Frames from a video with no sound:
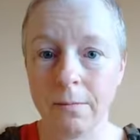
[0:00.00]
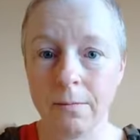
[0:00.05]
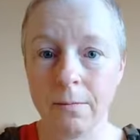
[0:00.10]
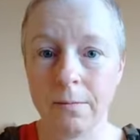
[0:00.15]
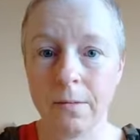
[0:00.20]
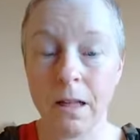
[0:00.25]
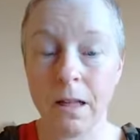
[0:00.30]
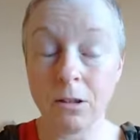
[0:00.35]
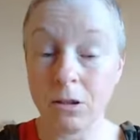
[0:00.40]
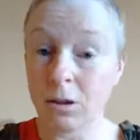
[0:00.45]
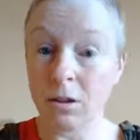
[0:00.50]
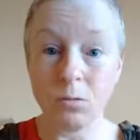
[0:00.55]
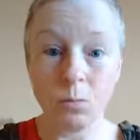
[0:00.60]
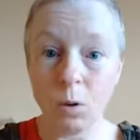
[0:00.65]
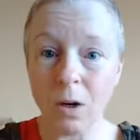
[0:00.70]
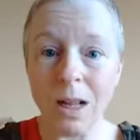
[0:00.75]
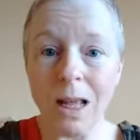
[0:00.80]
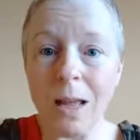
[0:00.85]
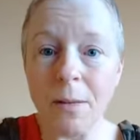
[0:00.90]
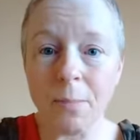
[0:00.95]
That's just
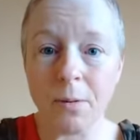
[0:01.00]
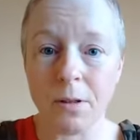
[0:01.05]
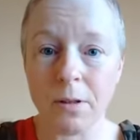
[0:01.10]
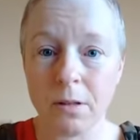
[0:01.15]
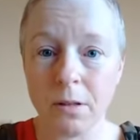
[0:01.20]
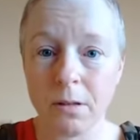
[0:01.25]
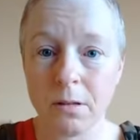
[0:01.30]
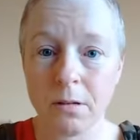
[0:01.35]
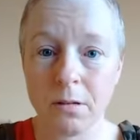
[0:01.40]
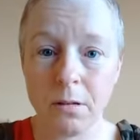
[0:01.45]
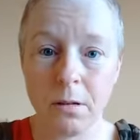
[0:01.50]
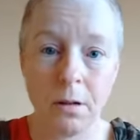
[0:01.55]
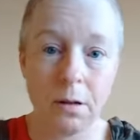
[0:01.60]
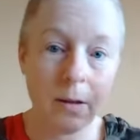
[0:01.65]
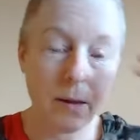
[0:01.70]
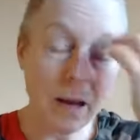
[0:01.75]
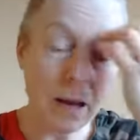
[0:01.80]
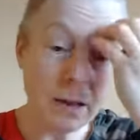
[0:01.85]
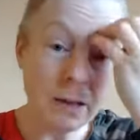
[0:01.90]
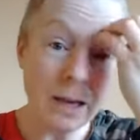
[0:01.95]
what happens.
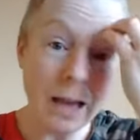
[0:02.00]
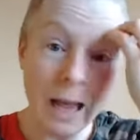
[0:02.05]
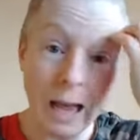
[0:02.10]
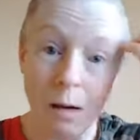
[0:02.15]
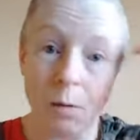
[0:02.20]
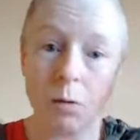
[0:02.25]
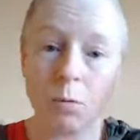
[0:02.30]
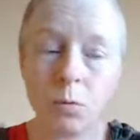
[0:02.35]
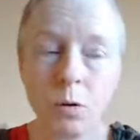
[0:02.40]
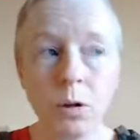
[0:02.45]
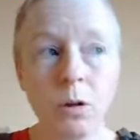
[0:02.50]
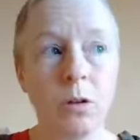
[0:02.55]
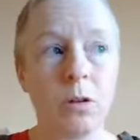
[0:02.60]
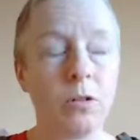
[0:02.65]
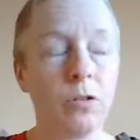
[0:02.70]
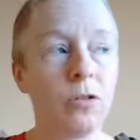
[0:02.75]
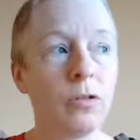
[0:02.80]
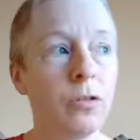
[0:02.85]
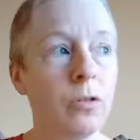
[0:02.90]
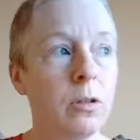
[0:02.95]
That's how it
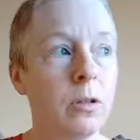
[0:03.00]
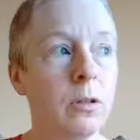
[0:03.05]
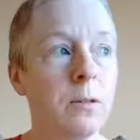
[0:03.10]
works.